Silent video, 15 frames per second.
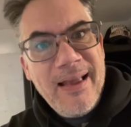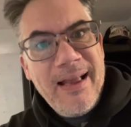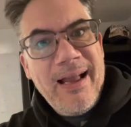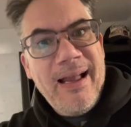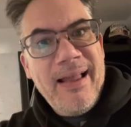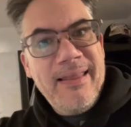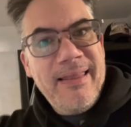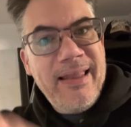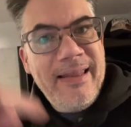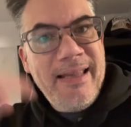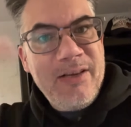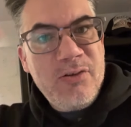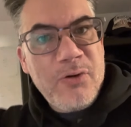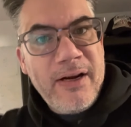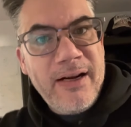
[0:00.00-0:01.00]
And then they
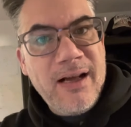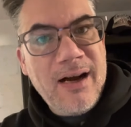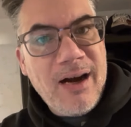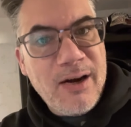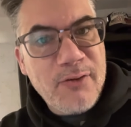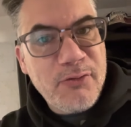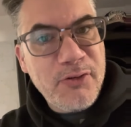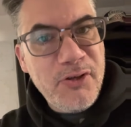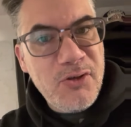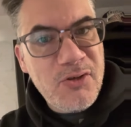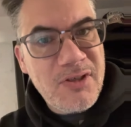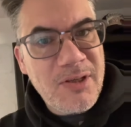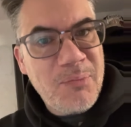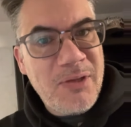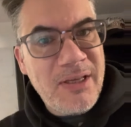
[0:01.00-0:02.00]
try to offer you
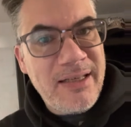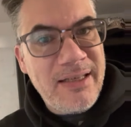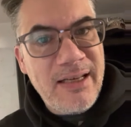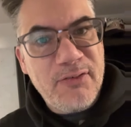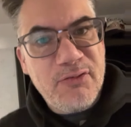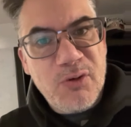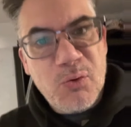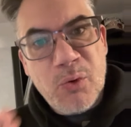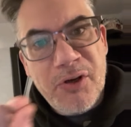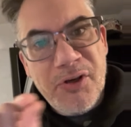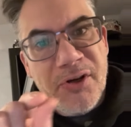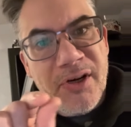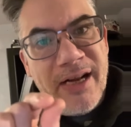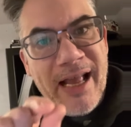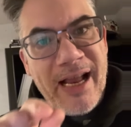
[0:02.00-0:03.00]
something different where you're
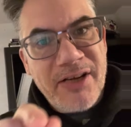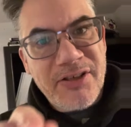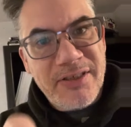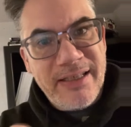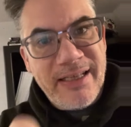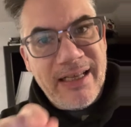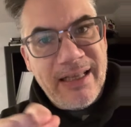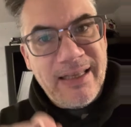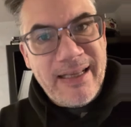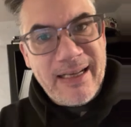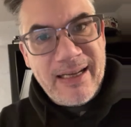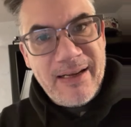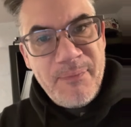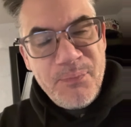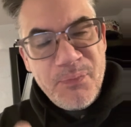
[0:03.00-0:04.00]
going to actually
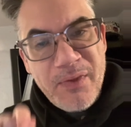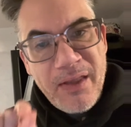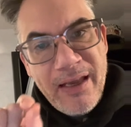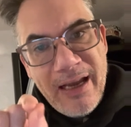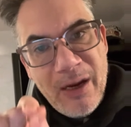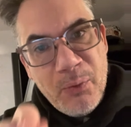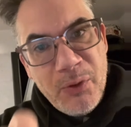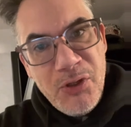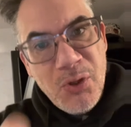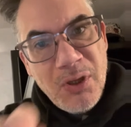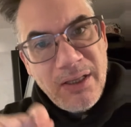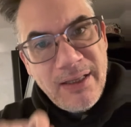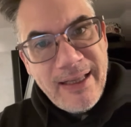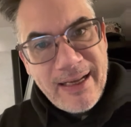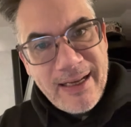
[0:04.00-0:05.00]
click. And when you
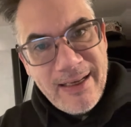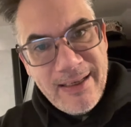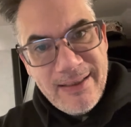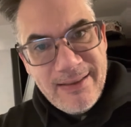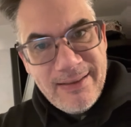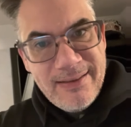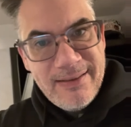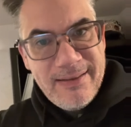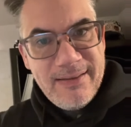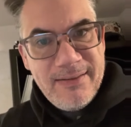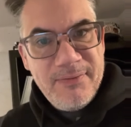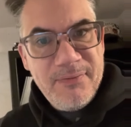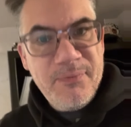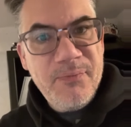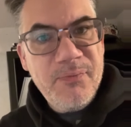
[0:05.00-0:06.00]
click,
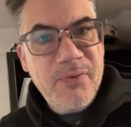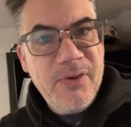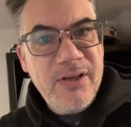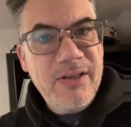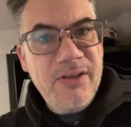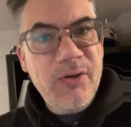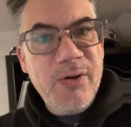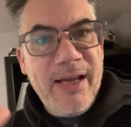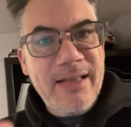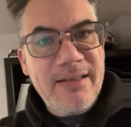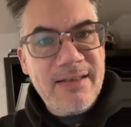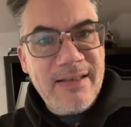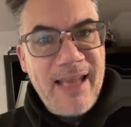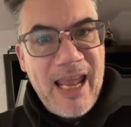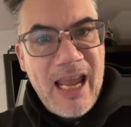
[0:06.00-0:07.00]
you get
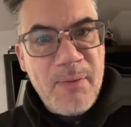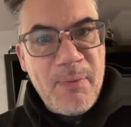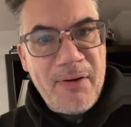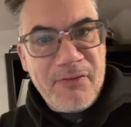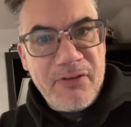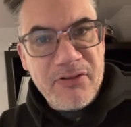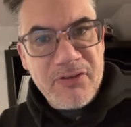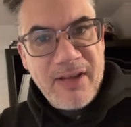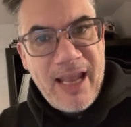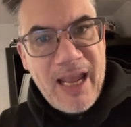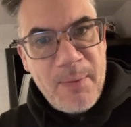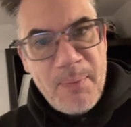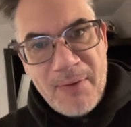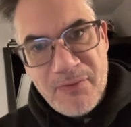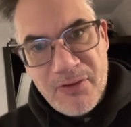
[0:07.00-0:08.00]
scam after
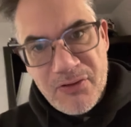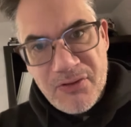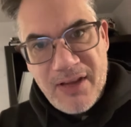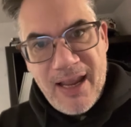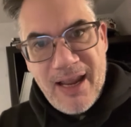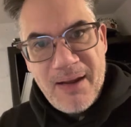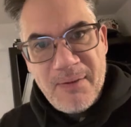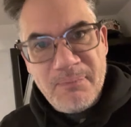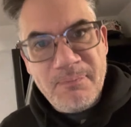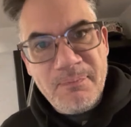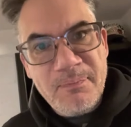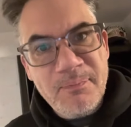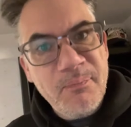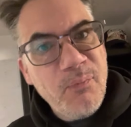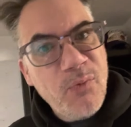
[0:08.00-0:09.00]
scam after scam.
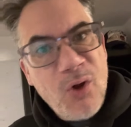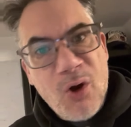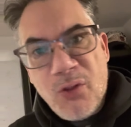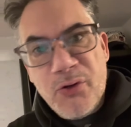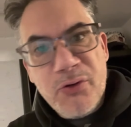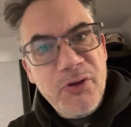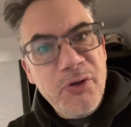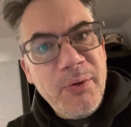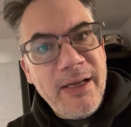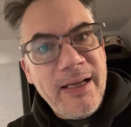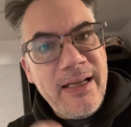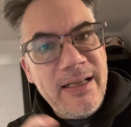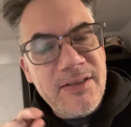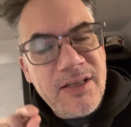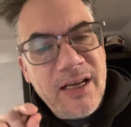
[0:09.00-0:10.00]
All they're doing
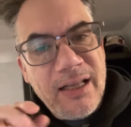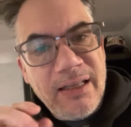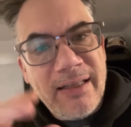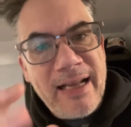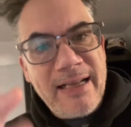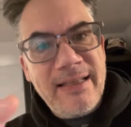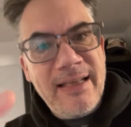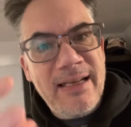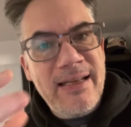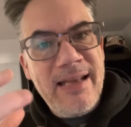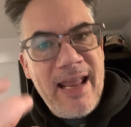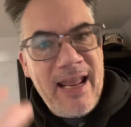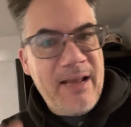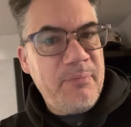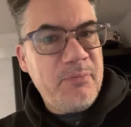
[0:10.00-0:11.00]
is collecting
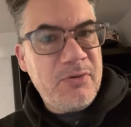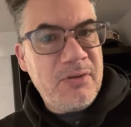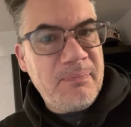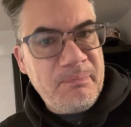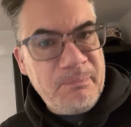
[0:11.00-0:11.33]
names.